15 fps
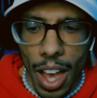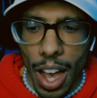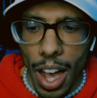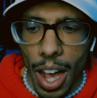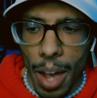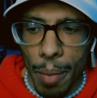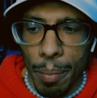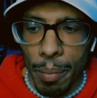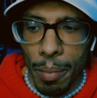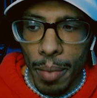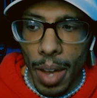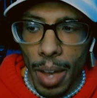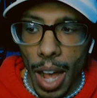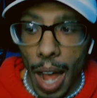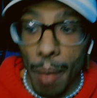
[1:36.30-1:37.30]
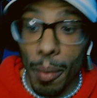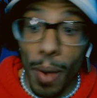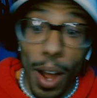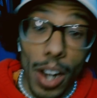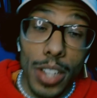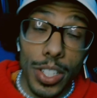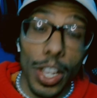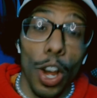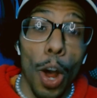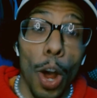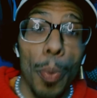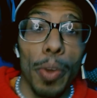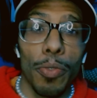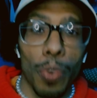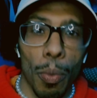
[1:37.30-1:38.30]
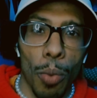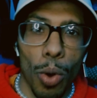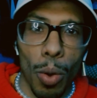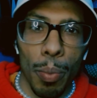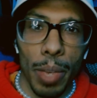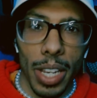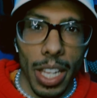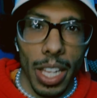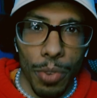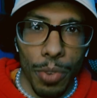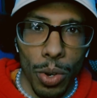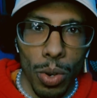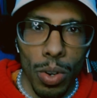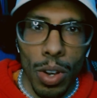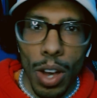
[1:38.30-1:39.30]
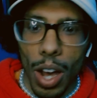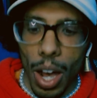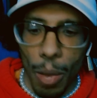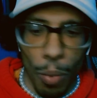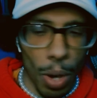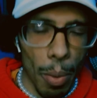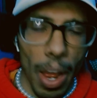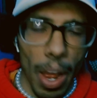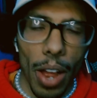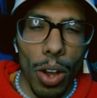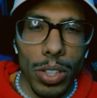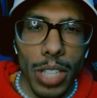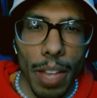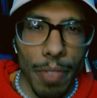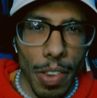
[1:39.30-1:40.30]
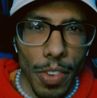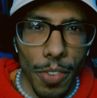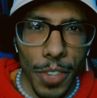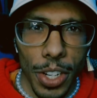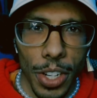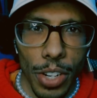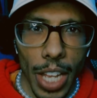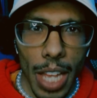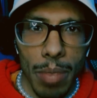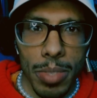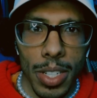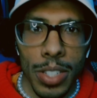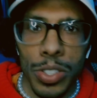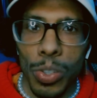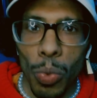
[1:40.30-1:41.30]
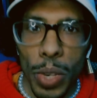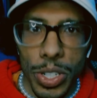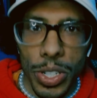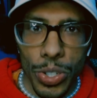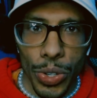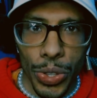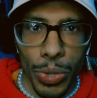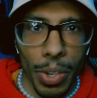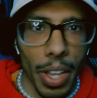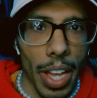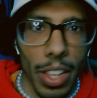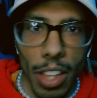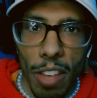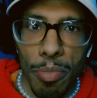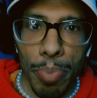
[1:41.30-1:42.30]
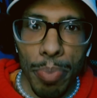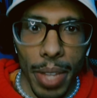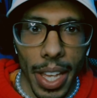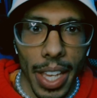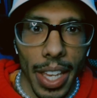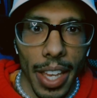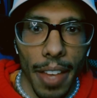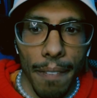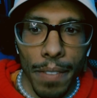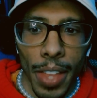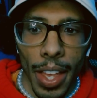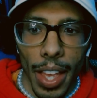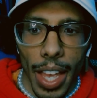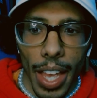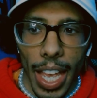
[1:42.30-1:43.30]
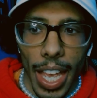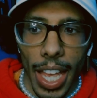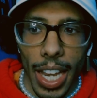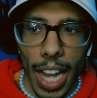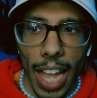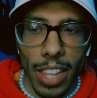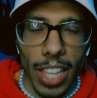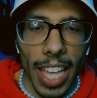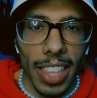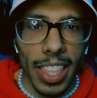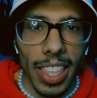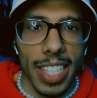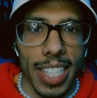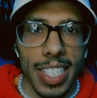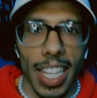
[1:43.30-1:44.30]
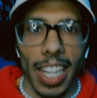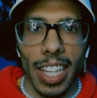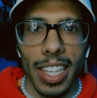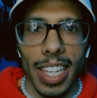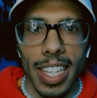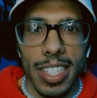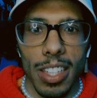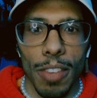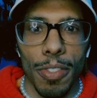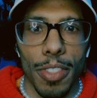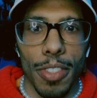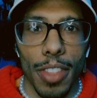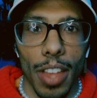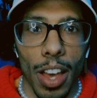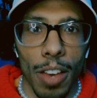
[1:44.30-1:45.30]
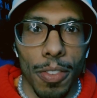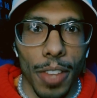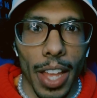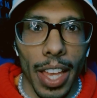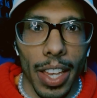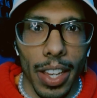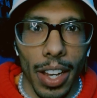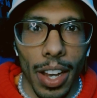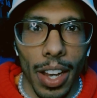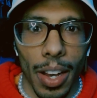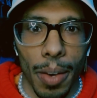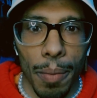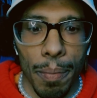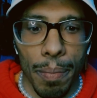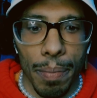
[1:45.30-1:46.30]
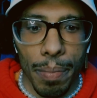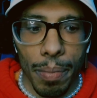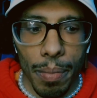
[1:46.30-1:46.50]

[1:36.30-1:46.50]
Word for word: Um, I'm honestly hoping for more medieval. Um, one of my all-time favorite video games is The Witcher 3. I love playing it, and I like the aestheticness of of like um,